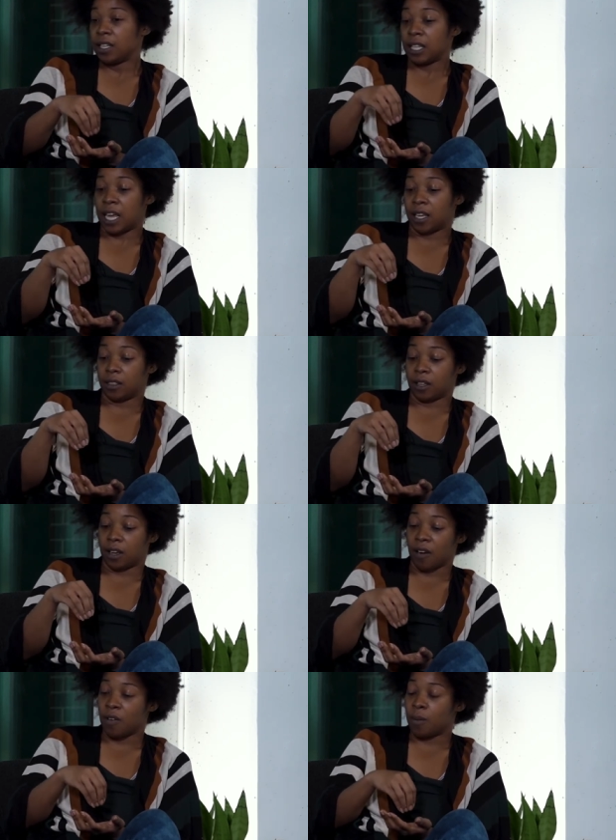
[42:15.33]
Like the
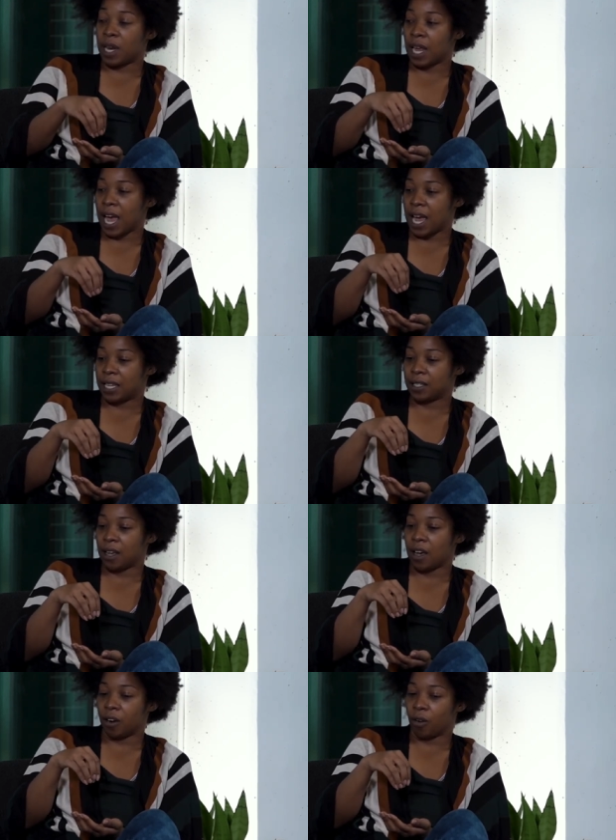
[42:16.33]
government has
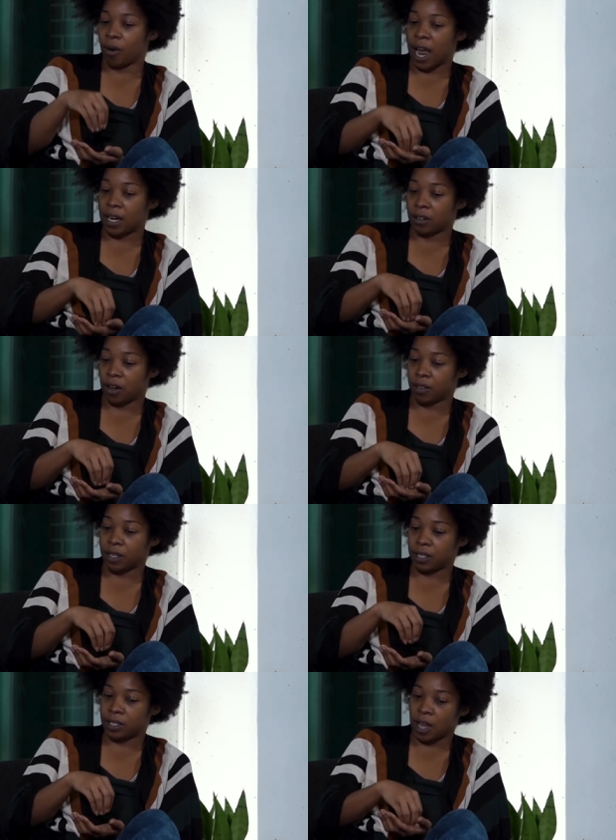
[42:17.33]
a grant called
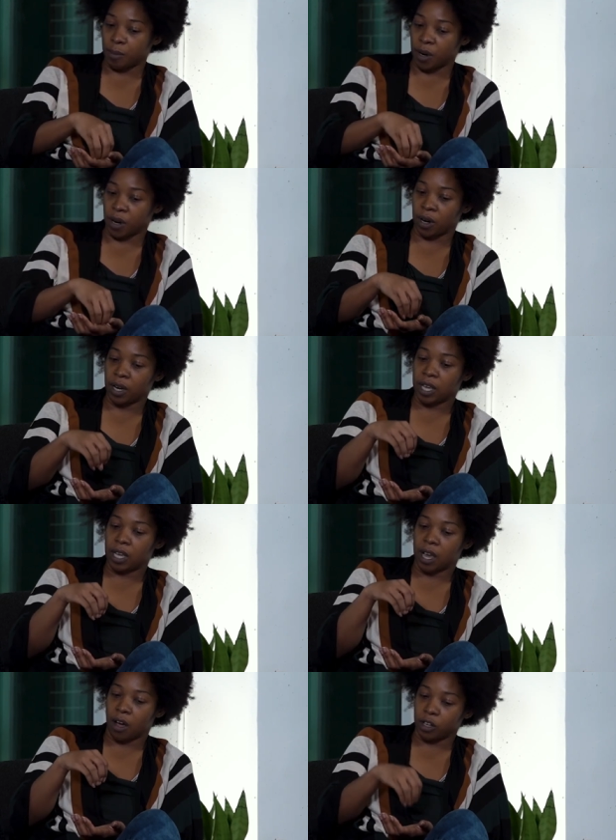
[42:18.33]
the Summer
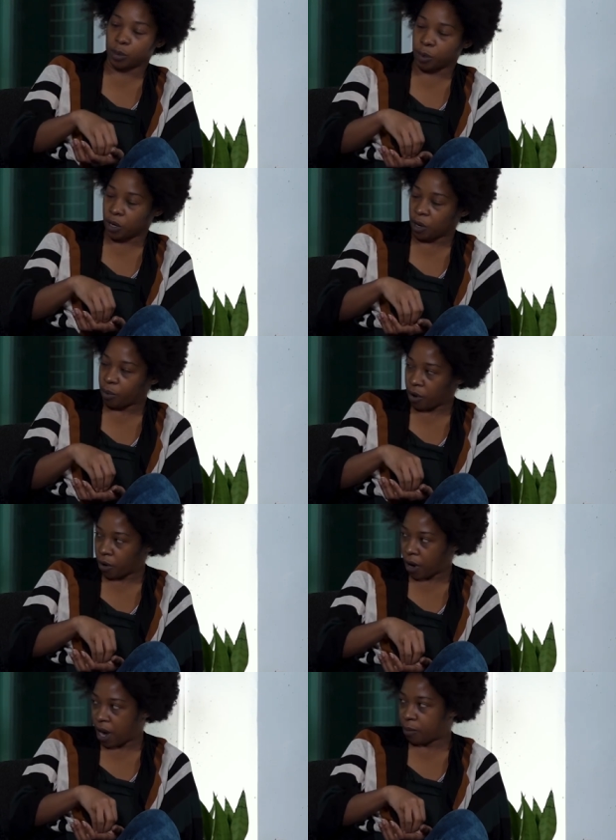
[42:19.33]
entrepreneur
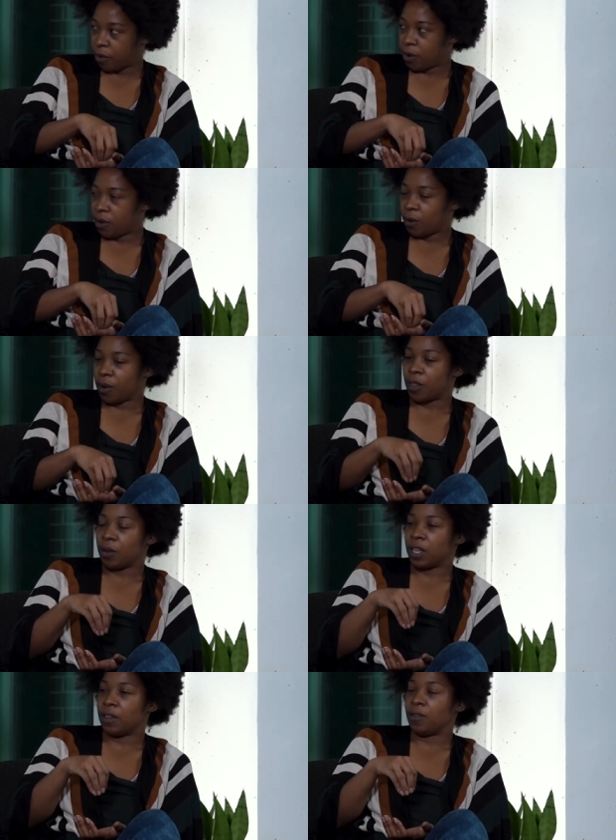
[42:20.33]
program where
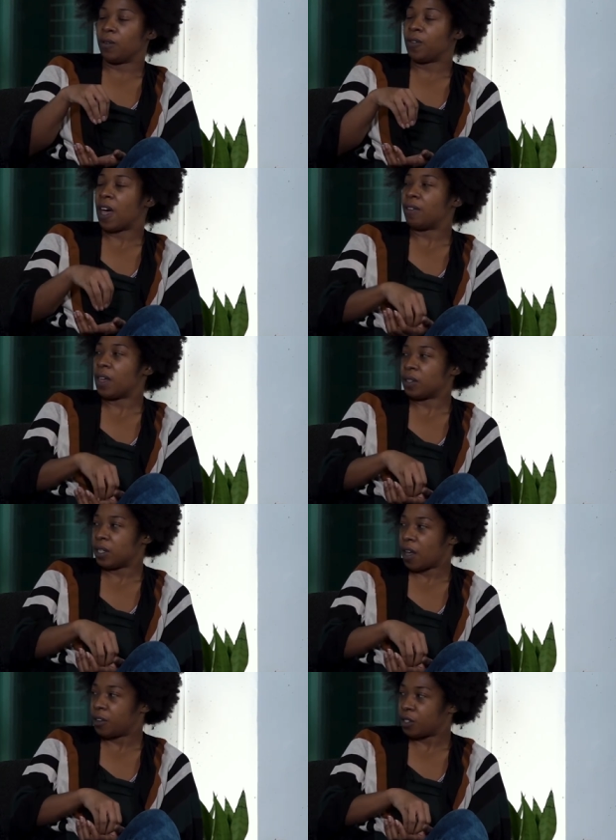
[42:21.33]
they'll give you
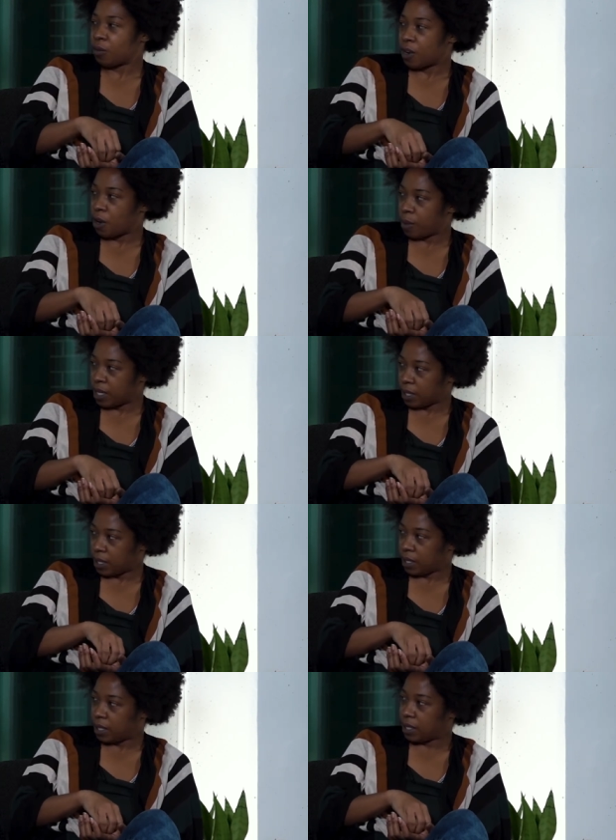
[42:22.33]
$5,000 to run your
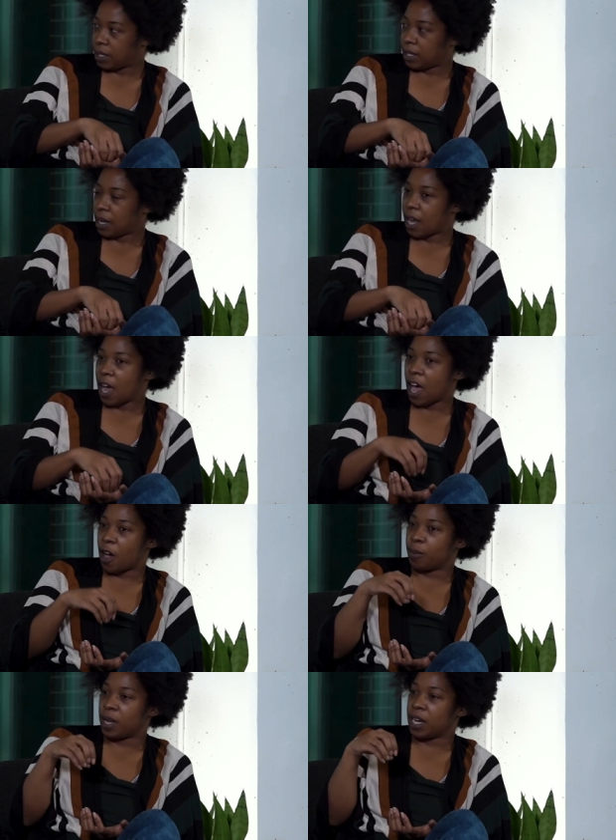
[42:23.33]
business. Mm-hmm.
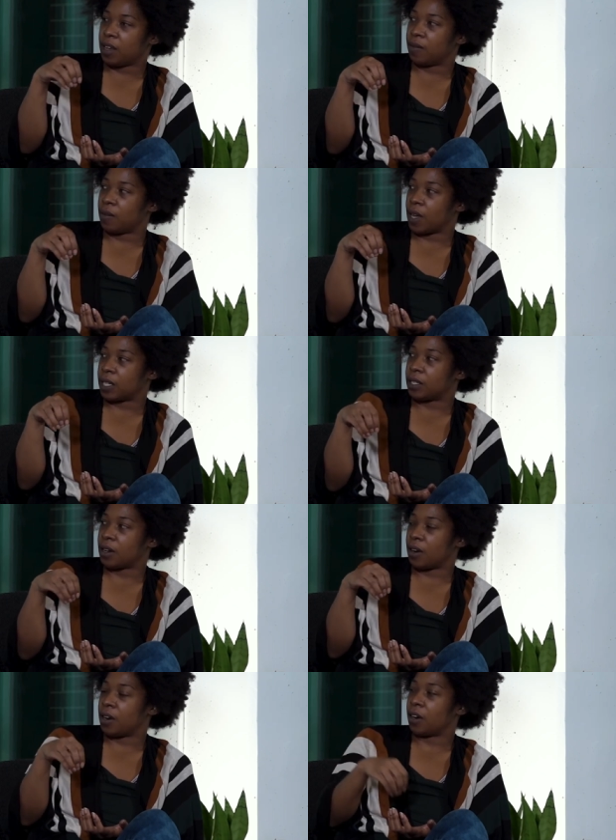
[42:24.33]
How many of us
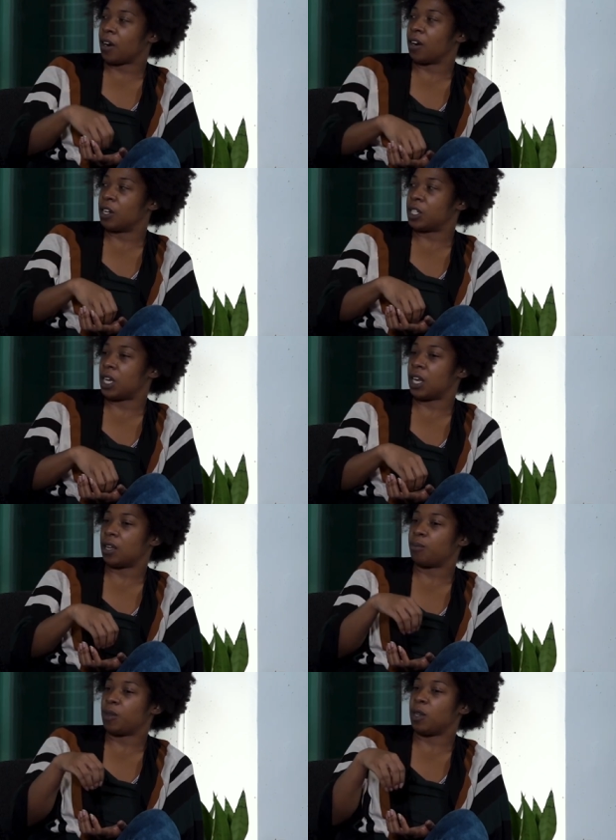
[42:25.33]
are
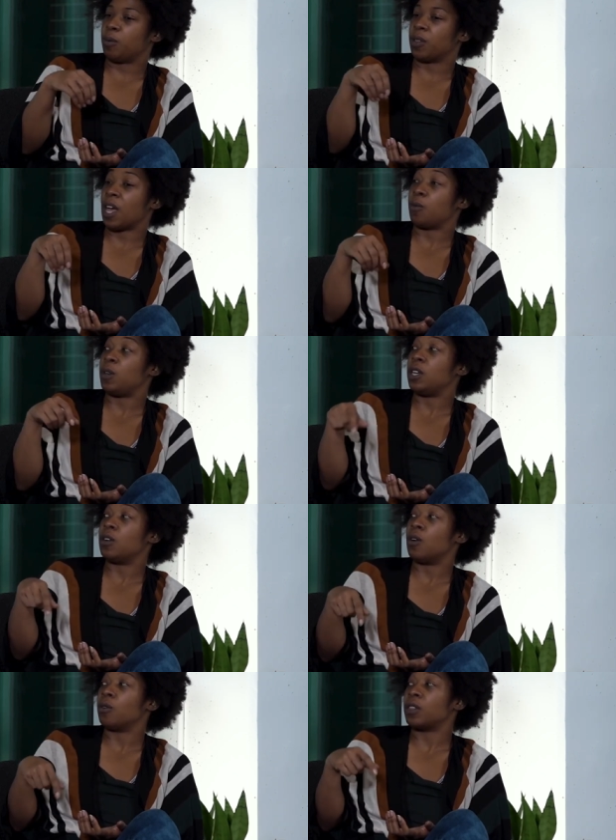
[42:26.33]
encouraging people that we
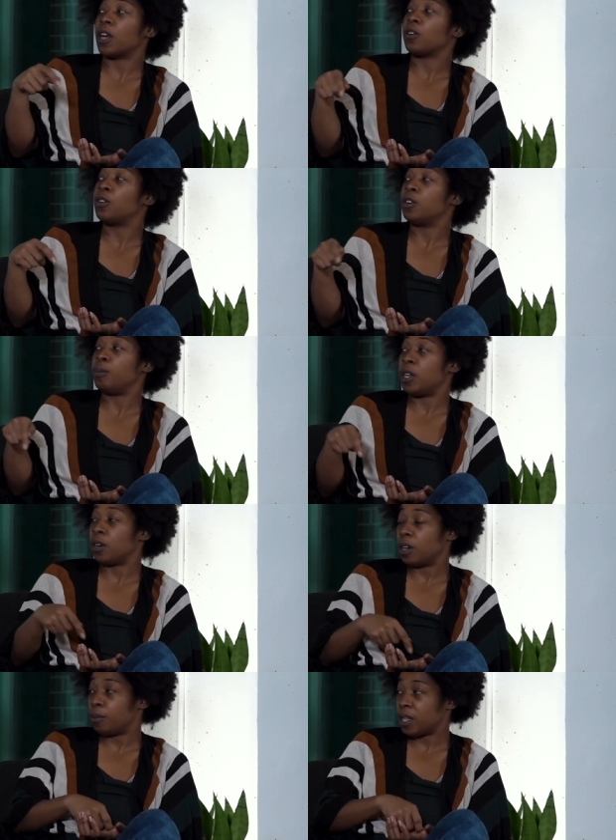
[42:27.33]
know that could be
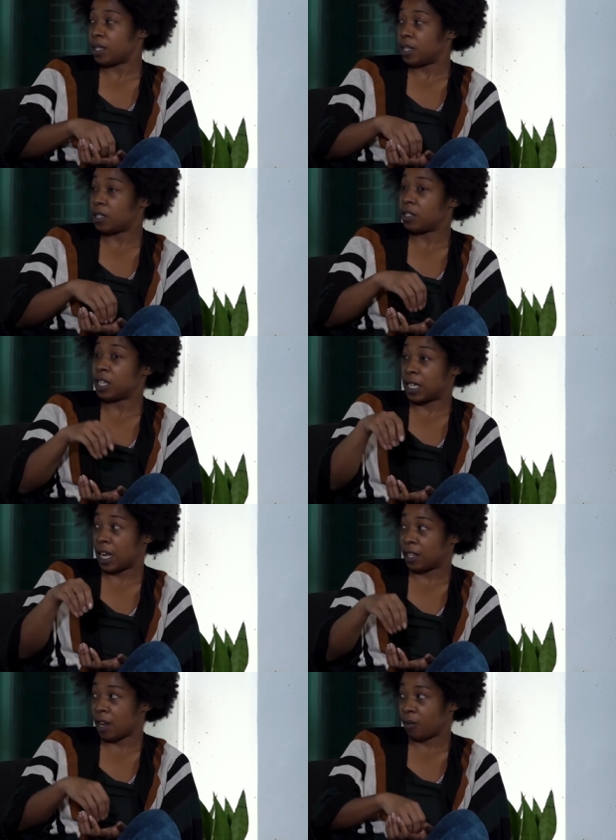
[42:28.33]
good in business to
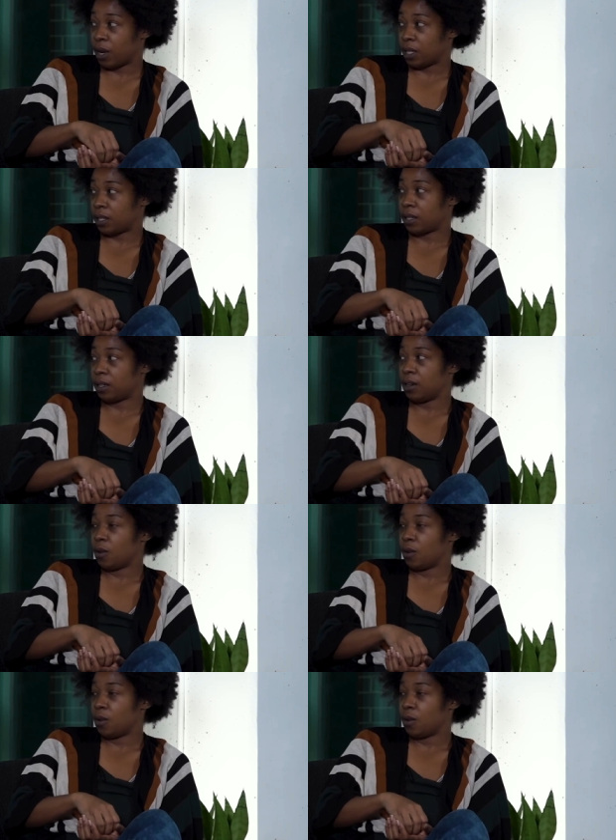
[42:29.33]
take that risk?